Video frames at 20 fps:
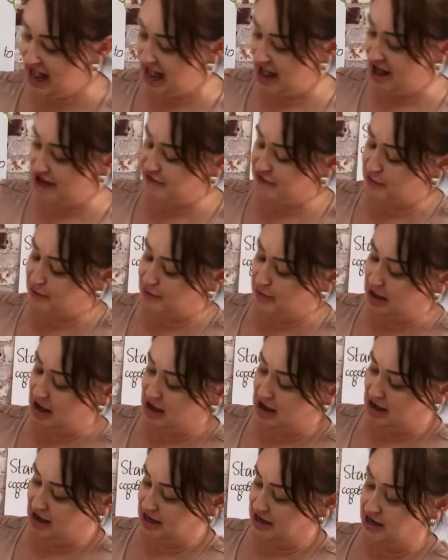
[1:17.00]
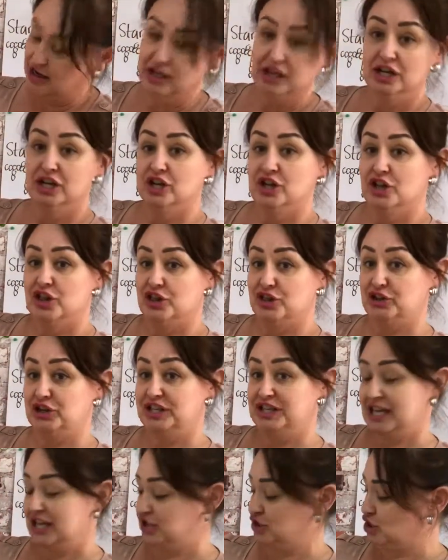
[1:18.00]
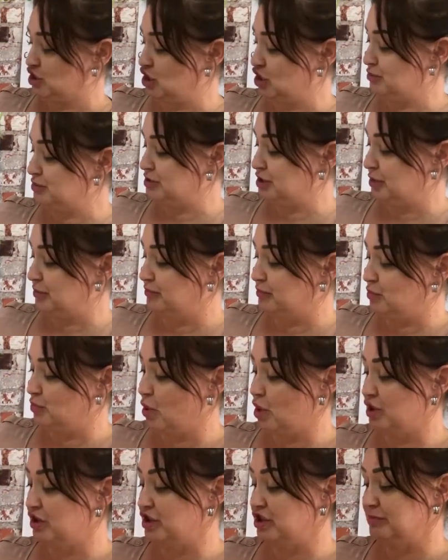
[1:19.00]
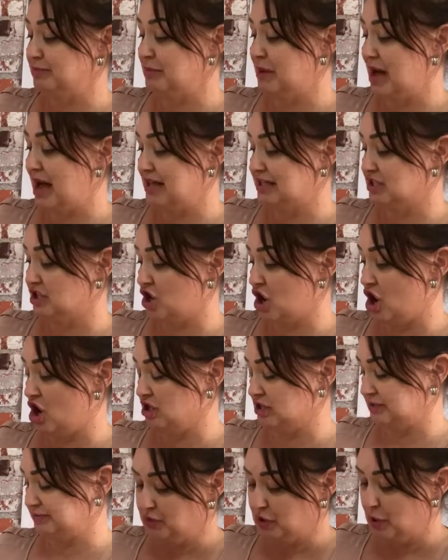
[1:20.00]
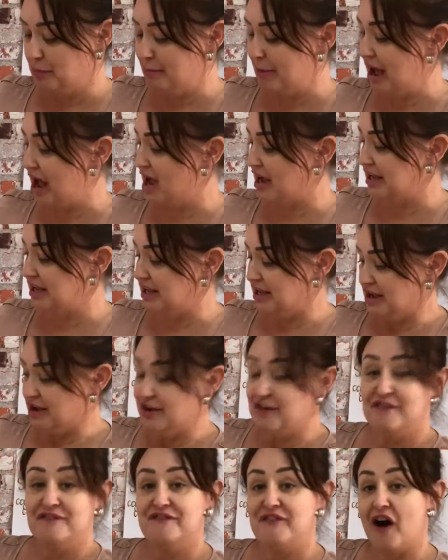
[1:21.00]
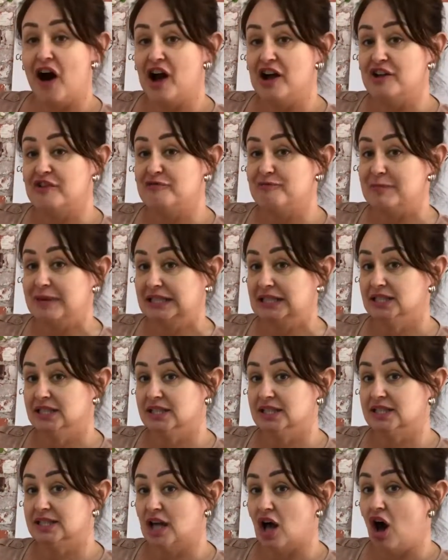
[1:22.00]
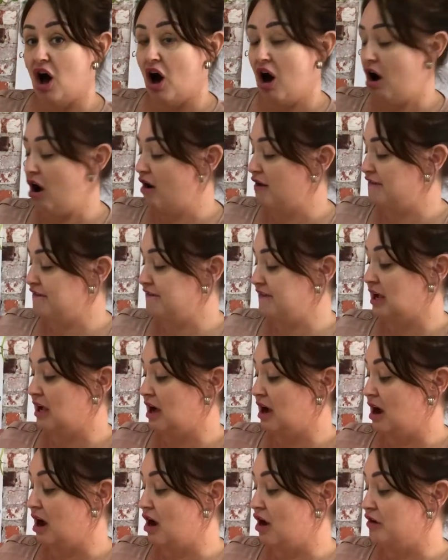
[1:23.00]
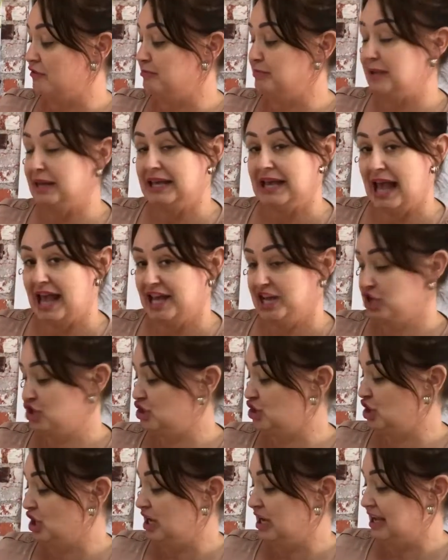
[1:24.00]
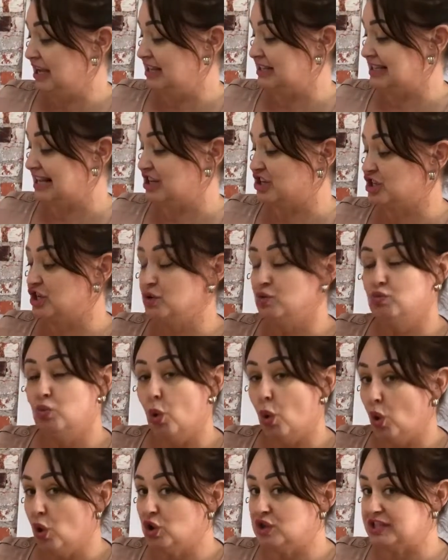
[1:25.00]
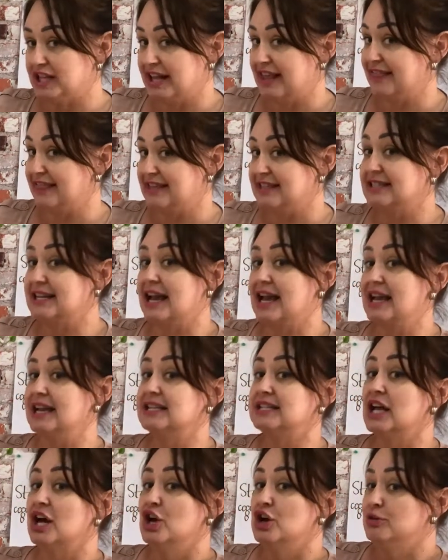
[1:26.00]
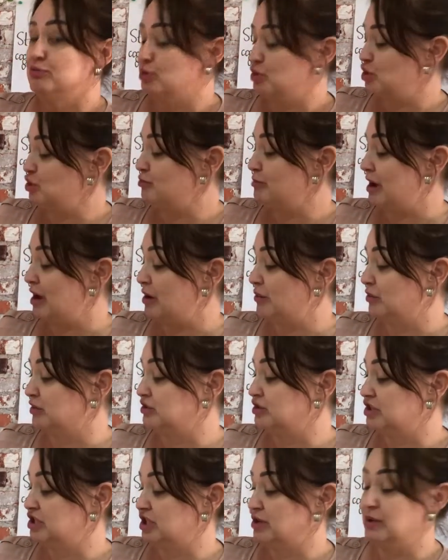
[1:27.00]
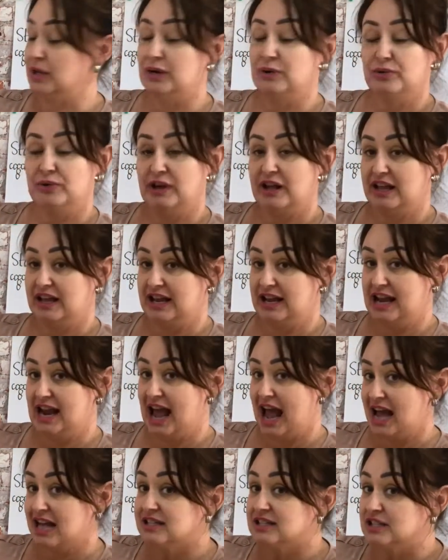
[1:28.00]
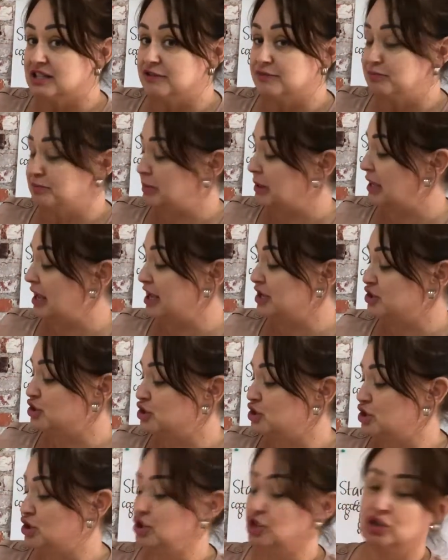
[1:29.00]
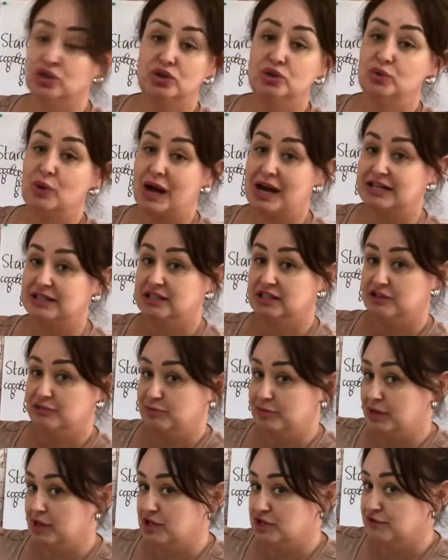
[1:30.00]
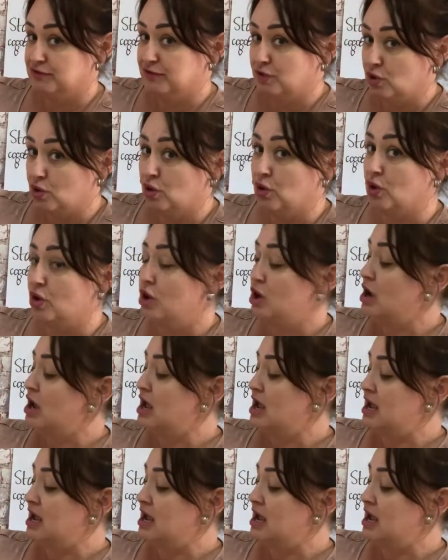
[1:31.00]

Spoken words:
have my 3 test tubes. One of them has got my 5 mils of pH. It's actually water in this case, but you might want to do it in acid of pH 2, acid of pH 4,